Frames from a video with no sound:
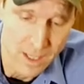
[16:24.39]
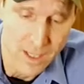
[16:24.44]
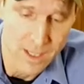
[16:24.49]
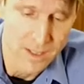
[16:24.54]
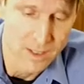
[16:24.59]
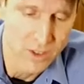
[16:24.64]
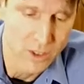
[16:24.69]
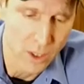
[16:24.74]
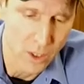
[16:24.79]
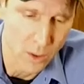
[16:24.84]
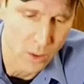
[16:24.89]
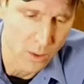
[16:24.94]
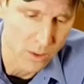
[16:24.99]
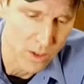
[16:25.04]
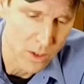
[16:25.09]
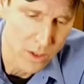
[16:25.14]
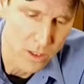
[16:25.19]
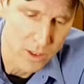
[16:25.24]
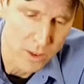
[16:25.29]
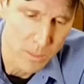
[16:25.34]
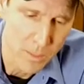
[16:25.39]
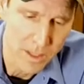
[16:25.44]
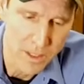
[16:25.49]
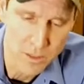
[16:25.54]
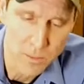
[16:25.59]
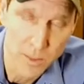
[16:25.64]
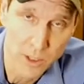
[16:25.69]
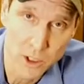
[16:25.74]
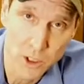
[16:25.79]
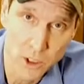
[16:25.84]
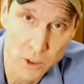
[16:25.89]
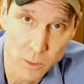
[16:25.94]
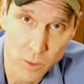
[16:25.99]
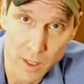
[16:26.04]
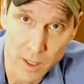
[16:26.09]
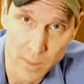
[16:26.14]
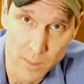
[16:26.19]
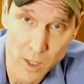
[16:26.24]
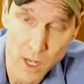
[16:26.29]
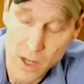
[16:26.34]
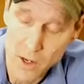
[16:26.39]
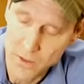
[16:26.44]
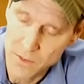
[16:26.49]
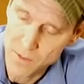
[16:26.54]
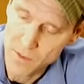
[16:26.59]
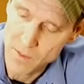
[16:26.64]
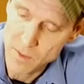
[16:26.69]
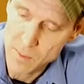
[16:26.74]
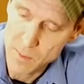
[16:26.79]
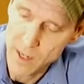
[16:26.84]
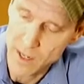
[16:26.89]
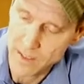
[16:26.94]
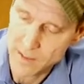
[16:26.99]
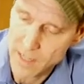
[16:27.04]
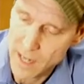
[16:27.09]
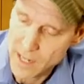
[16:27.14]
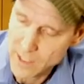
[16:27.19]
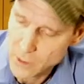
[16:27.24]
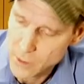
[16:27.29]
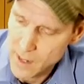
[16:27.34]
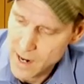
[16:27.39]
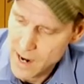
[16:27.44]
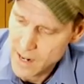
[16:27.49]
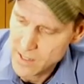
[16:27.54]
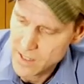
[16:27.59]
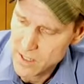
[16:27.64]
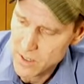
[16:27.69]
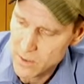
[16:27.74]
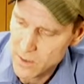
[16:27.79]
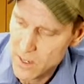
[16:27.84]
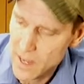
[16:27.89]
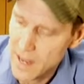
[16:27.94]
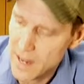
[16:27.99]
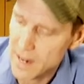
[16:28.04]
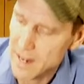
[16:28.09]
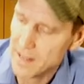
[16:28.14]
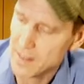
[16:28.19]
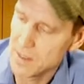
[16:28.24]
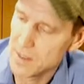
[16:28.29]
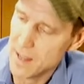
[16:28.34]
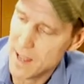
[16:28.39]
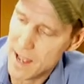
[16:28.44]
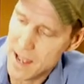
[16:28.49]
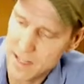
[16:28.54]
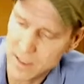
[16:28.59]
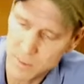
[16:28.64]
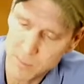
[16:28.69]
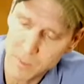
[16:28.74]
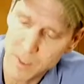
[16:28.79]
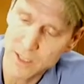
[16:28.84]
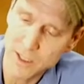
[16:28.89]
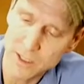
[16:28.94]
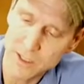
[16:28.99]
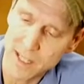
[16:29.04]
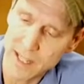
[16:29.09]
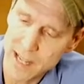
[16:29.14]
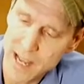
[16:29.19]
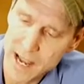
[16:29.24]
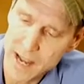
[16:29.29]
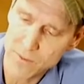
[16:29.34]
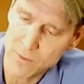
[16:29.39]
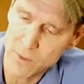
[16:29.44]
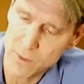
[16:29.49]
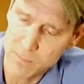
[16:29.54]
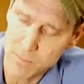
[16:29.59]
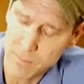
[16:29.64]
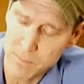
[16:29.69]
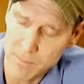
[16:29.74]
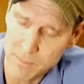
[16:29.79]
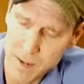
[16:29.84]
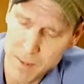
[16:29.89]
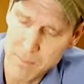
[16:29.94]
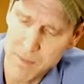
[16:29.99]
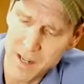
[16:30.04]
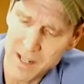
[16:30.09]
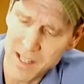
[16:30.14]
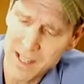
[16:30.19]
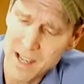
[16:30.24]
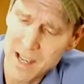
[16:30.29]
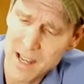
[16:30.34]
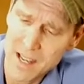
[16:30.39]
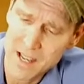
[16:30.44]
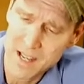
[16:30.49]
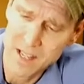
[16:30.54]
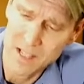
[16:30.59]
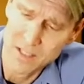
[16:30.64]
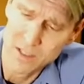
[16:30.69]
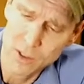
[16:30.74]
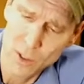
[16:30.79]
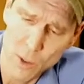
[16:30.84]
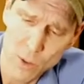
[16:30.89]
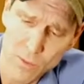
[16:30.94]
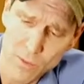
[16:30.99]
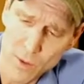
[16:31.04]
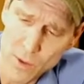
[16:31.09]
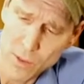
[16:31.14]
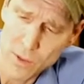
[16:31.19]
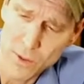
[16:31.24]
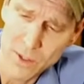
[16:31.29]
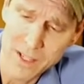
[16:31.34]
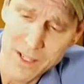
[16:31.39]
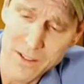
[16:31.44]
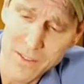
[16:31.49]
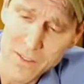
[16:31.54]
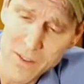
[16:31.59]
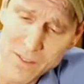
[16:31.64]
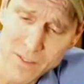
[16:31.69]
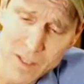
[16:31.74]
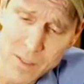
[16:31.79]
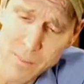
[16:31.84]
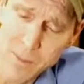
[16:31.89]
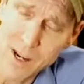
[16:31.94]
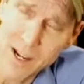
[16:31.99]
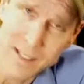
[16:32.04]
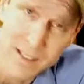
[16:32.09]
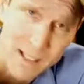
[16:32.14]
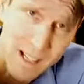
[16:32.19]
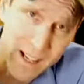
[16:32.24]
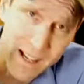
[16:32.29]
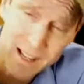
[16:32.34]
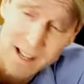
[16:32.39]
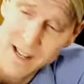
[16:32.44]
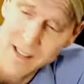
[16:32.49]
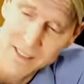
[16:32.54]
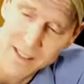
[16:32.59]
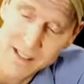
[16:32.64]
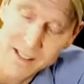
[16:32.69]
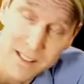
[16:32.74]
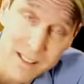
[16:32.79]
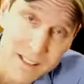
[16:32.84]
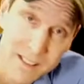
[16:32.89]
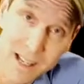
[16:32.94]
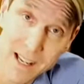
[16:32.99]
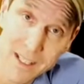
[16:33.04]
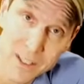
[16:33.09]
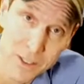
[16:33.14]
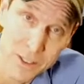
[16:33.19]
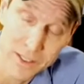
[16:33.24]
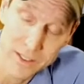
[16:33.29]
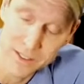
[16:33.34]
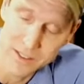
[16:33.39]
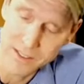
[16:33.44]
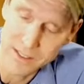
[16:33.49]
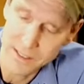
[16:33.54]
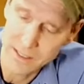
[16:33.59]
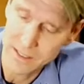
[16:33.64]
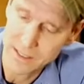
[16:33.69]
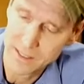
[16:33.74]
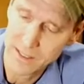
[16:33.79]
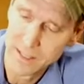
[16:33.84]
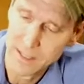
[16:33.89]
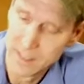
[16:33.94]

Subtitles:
So you can spend as much as you want, up to 150 bucks. I try to get as much as I can for my money. So for 30 to 50 bucks, I think these guys are a steal.